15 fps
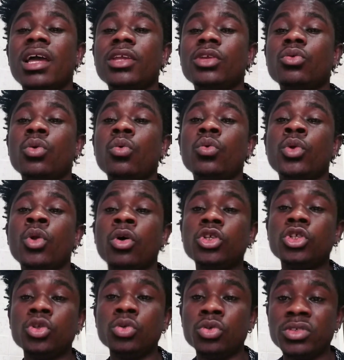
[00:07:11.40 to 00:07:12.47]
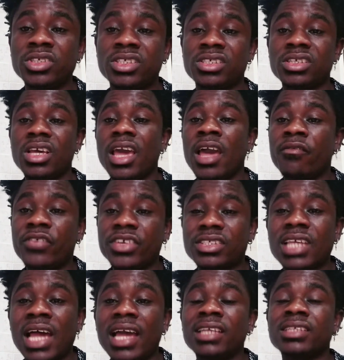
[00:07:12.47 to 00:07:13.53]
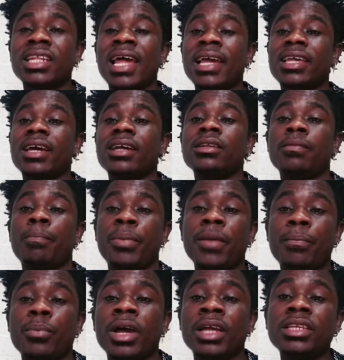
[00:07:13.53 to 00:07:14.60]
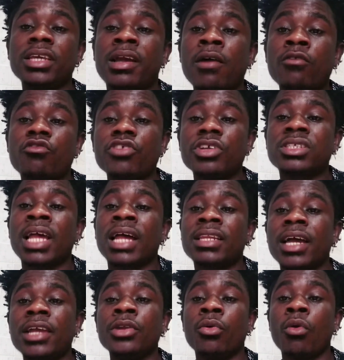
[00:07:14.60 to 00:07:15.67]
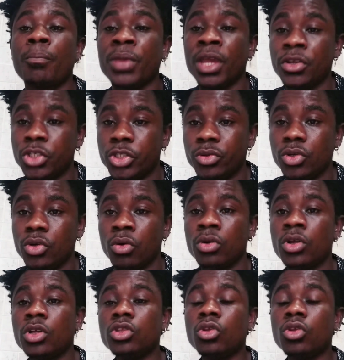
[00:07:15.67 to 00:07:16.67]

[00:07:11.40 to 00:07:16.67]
you will not use a visa, is like the countries under European Union.